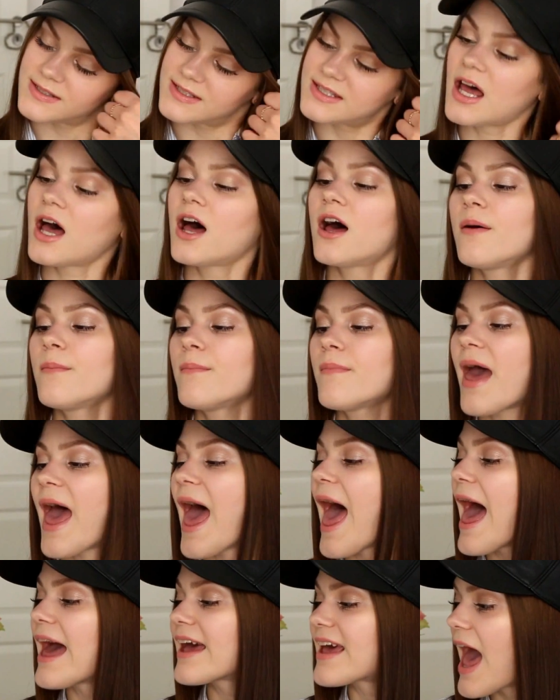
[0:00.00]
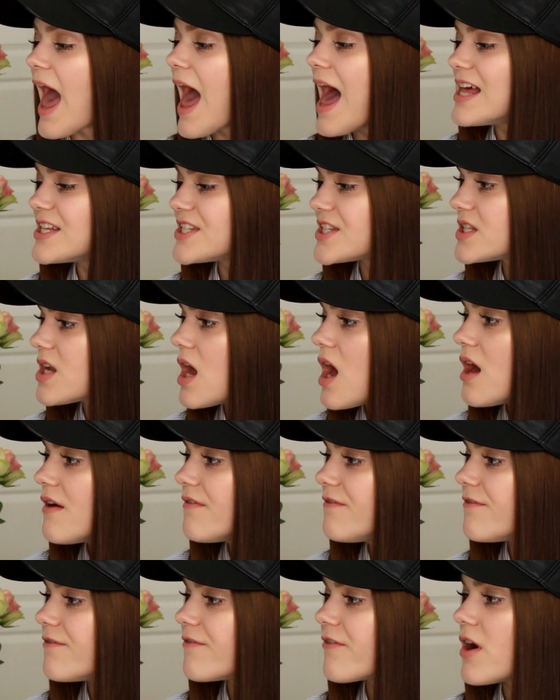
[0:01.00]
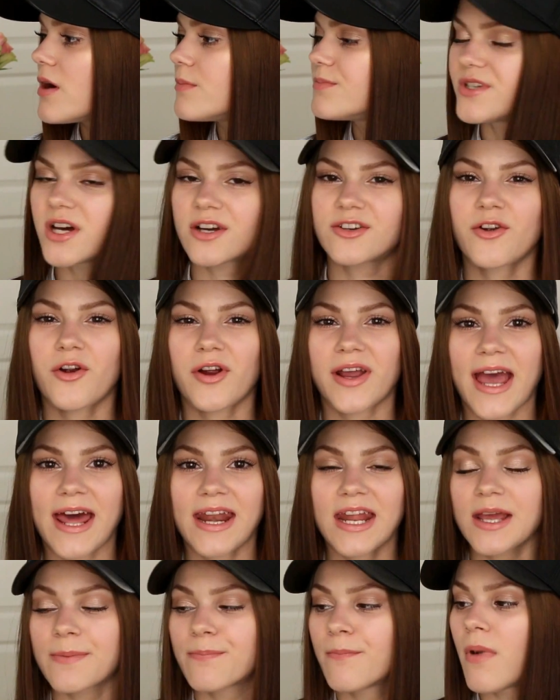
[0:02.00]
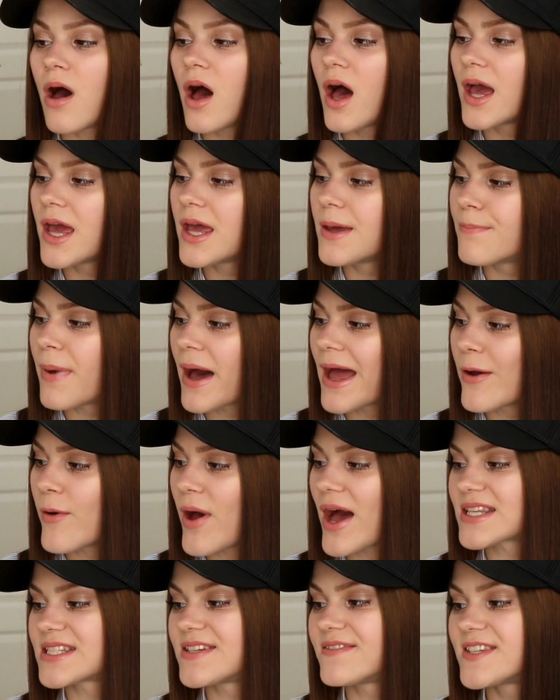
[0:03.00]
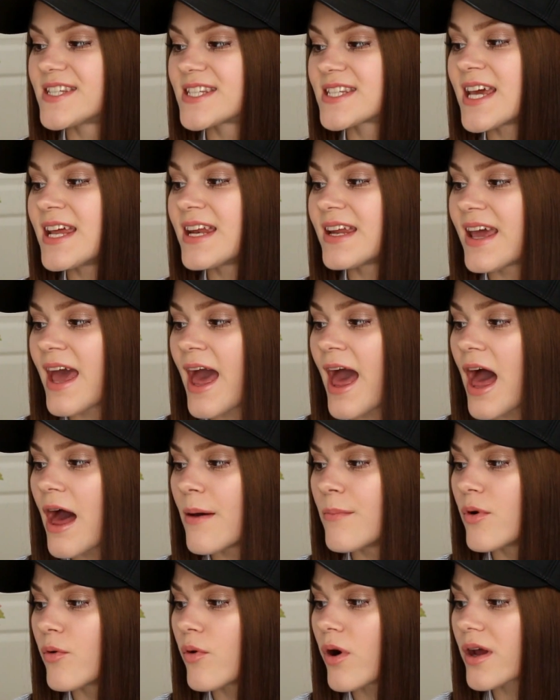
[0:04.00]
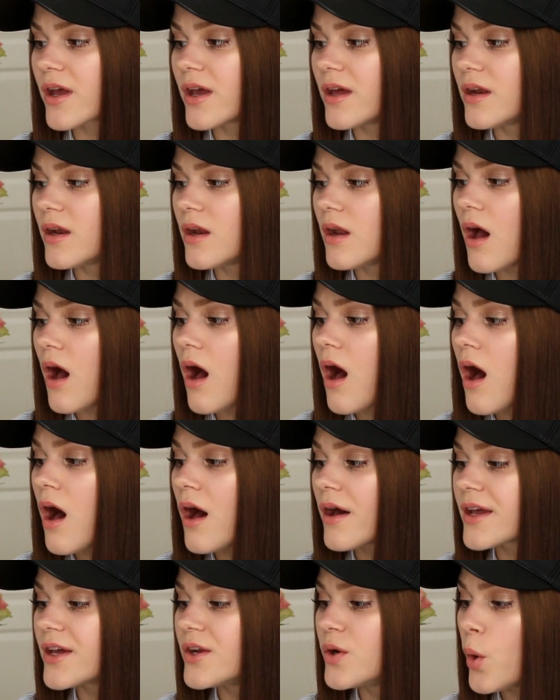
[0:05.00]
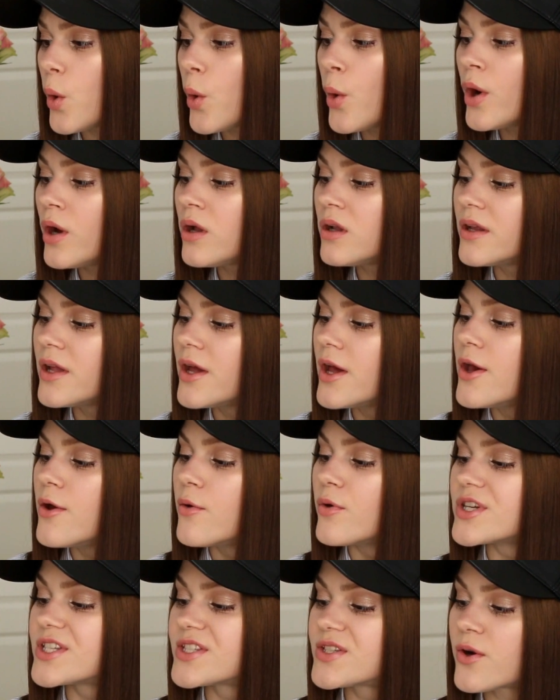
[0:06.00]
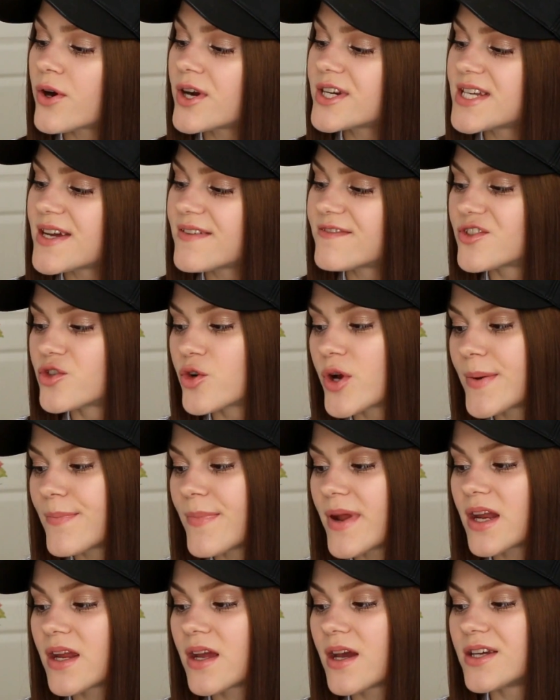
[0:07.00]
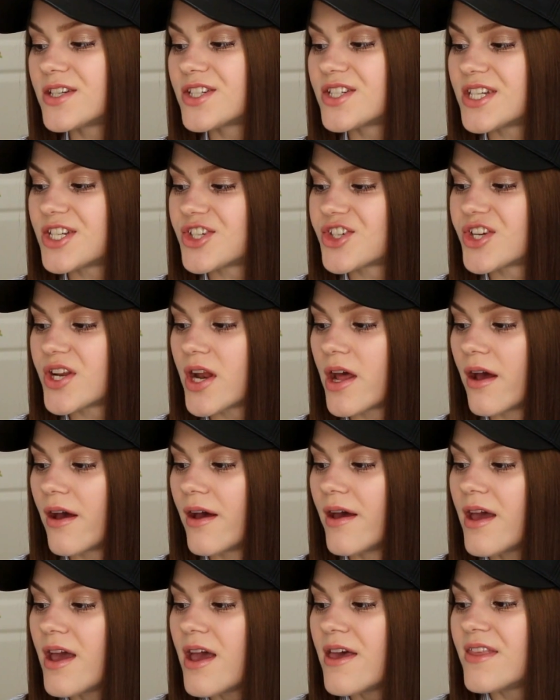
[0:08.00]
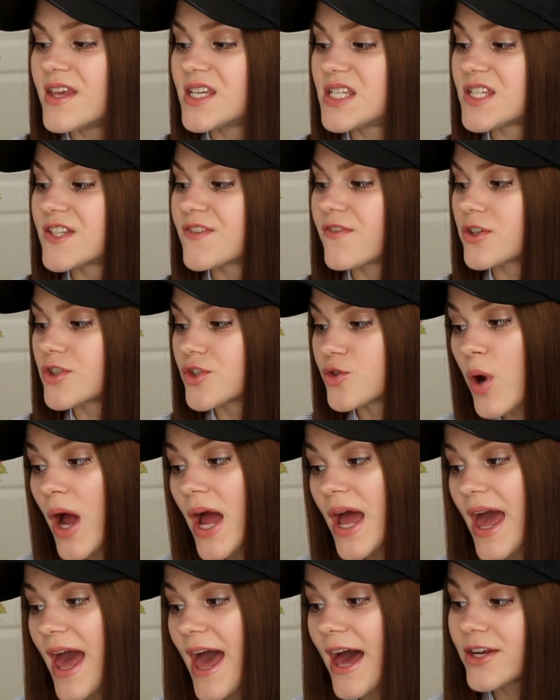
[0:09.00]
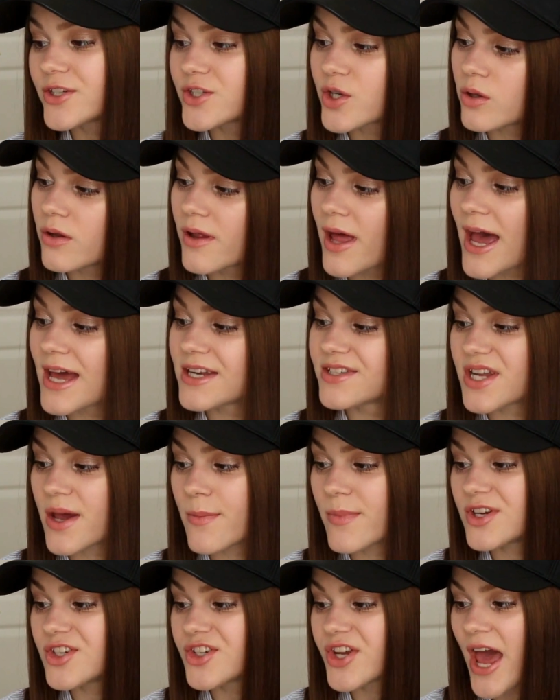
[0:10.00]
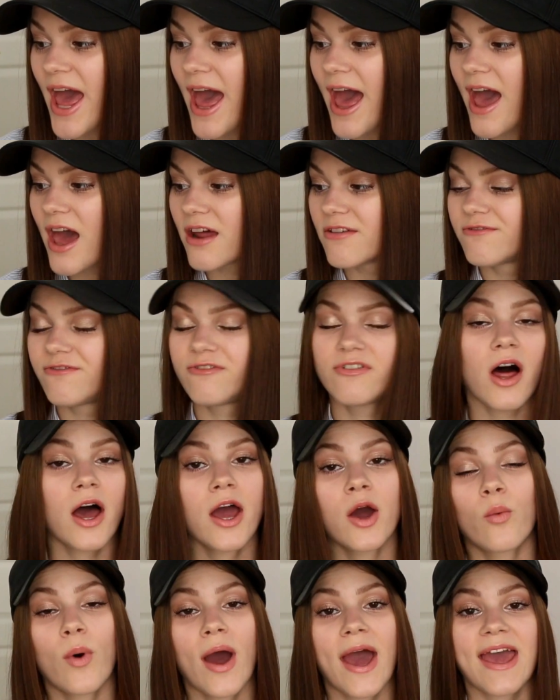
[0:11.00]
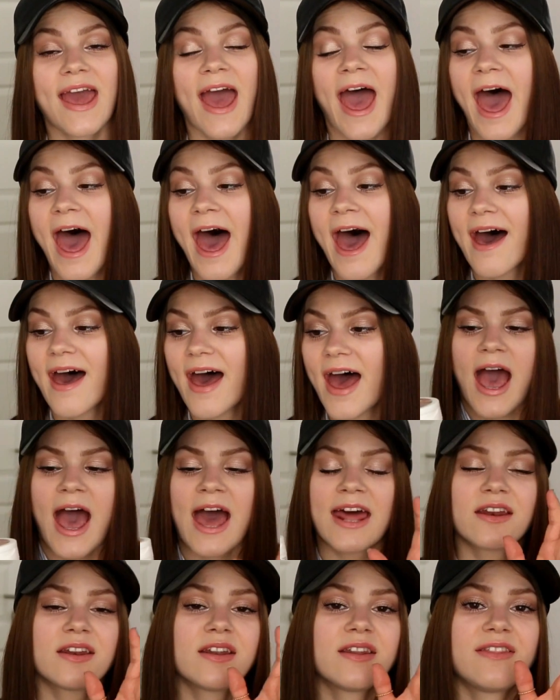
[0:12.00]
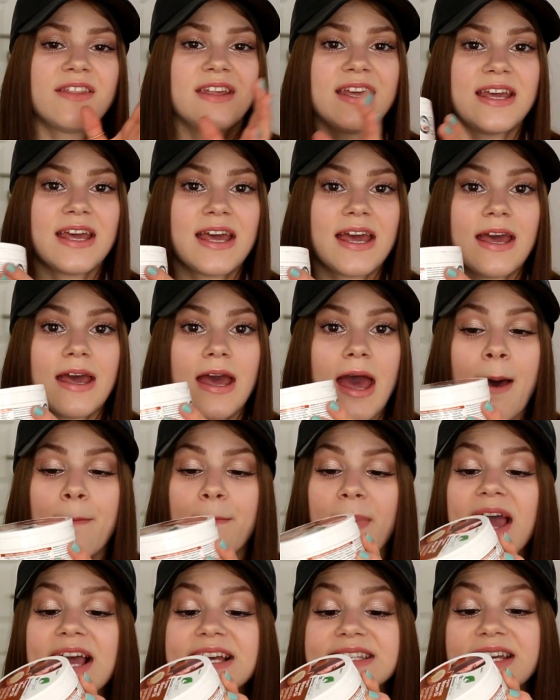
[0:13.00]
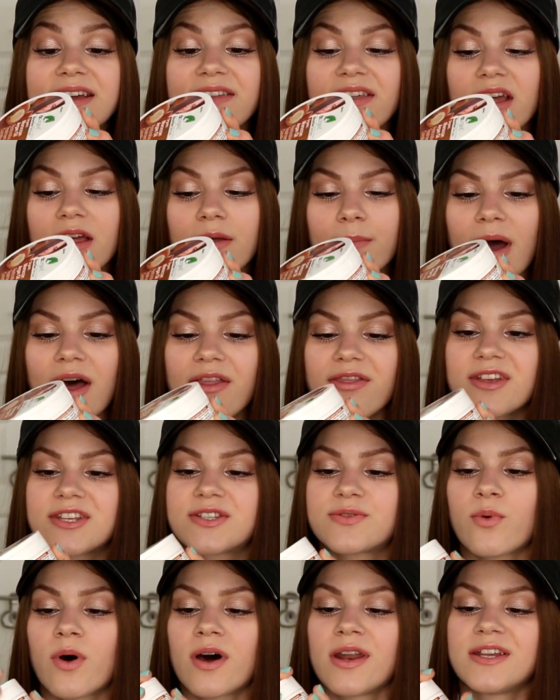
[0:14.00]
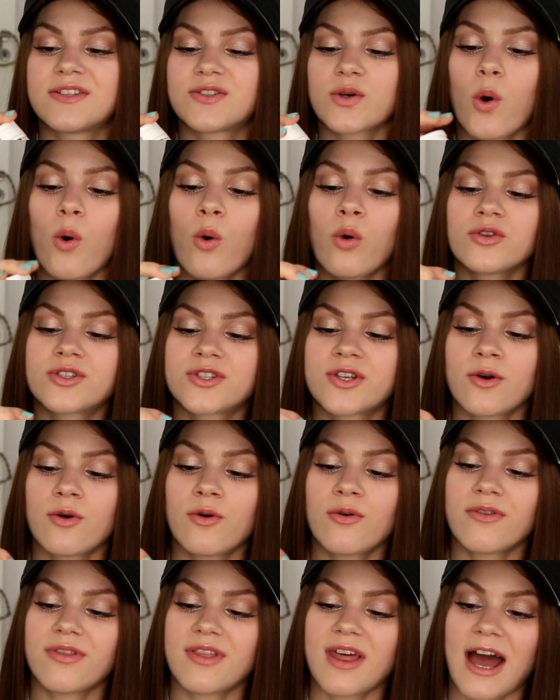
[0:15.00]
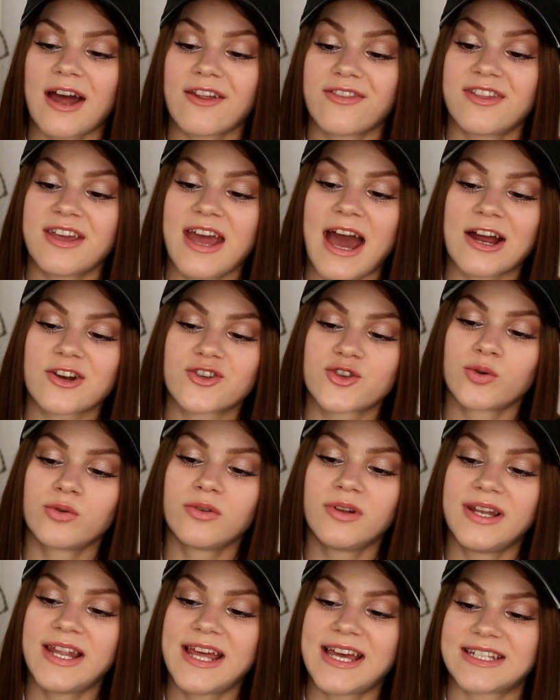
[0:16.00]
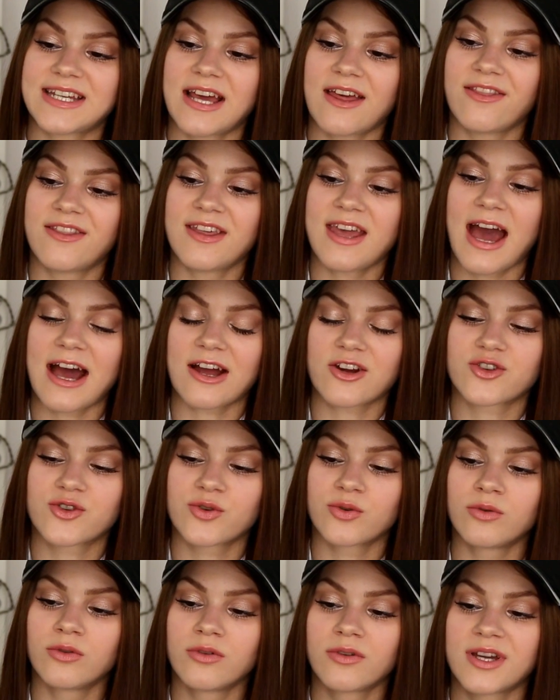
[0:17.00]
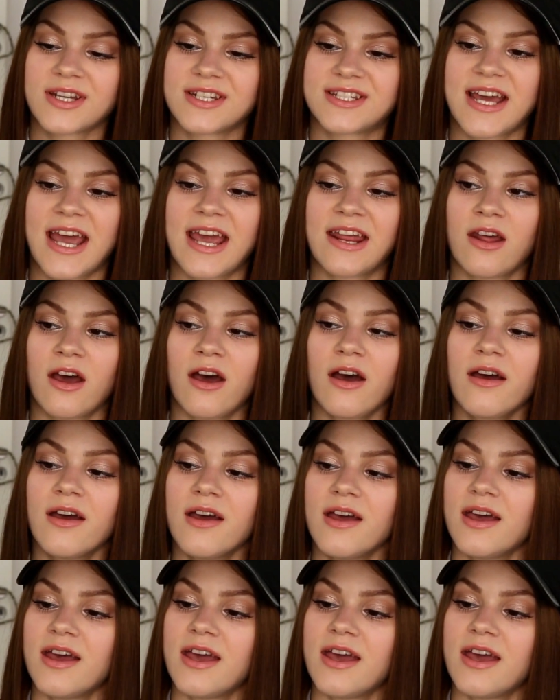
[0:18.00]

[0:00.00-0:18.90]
Some hair care stuff from Dr. Organic, my bioactive skincare Moroccan argan oil restorative treatment conditioner. This is for dry hair, dull hair, damaged hair and flyaway hair. And the amazing thing about this one is also the actual lid and the actual container.